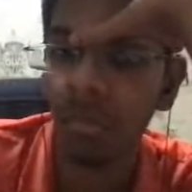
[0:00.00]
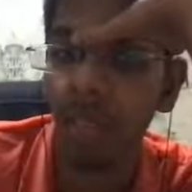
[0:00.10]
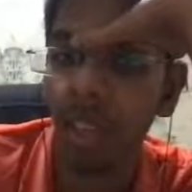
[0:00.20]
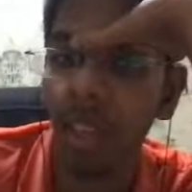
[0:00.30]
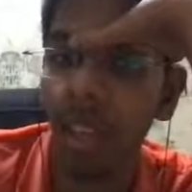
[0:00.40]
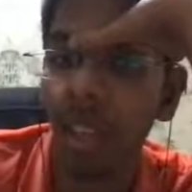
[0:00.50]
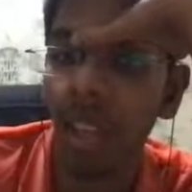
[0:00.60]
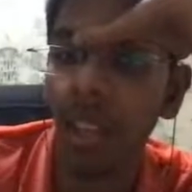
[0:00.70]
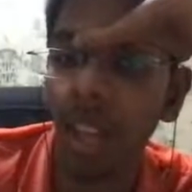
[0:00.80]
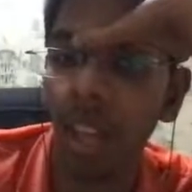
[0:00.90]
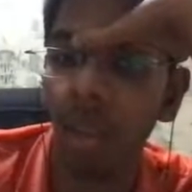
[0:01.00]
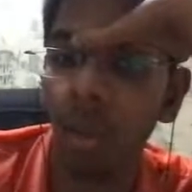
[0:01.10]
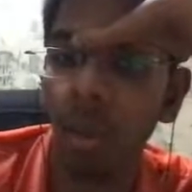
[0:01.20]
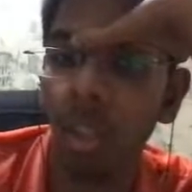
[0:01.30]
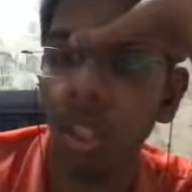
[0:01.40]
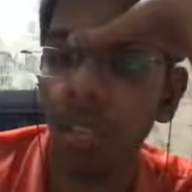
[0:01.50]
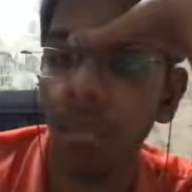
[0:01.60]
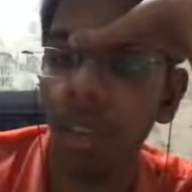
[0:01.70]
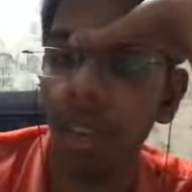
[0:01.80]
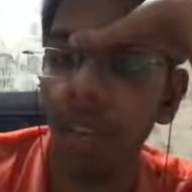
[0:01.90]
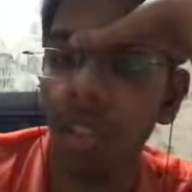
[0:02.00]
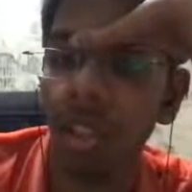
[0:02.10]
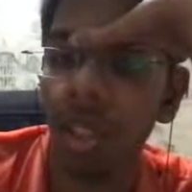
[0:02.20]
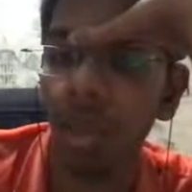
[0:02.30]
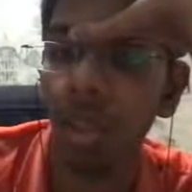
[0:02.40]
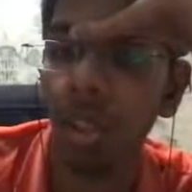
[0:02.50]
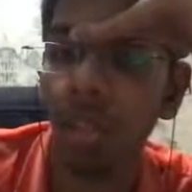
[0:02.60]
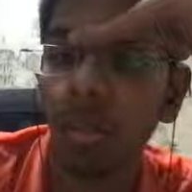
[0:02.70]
And I can go to g5 and g1